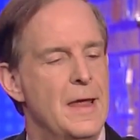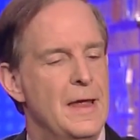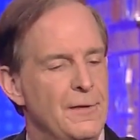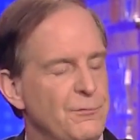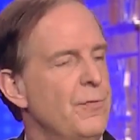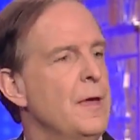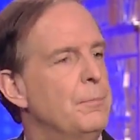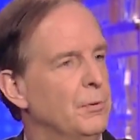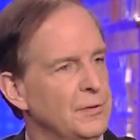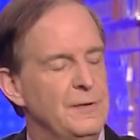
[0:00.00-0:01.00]
If they
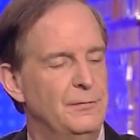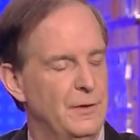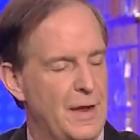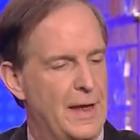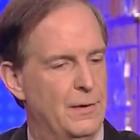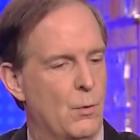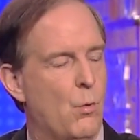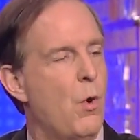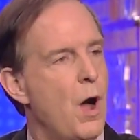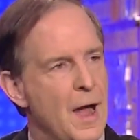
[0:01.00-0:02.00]
believe in that,
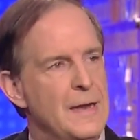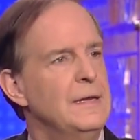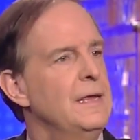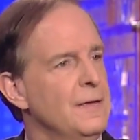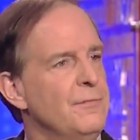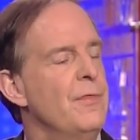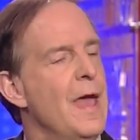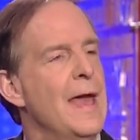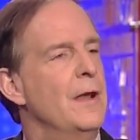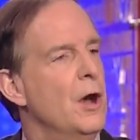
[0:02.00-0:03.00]
why give
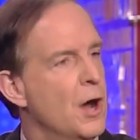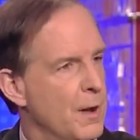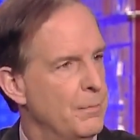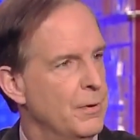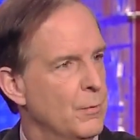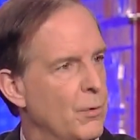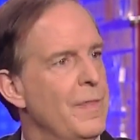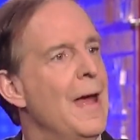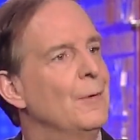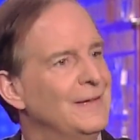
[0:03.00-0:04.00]
that up
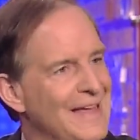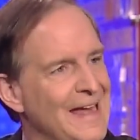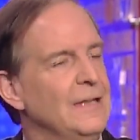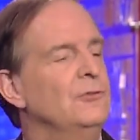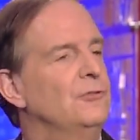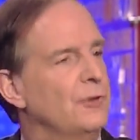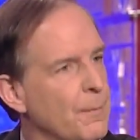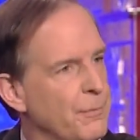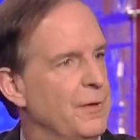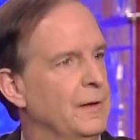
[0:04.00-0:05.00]
without getting
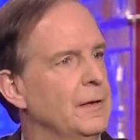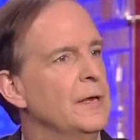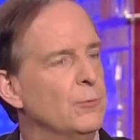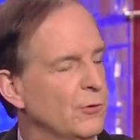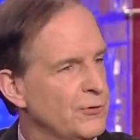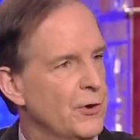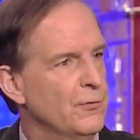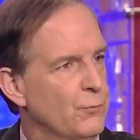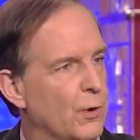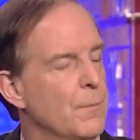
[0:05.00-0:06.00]
something in
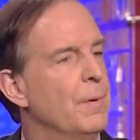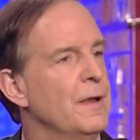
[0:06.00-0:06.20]
return for it?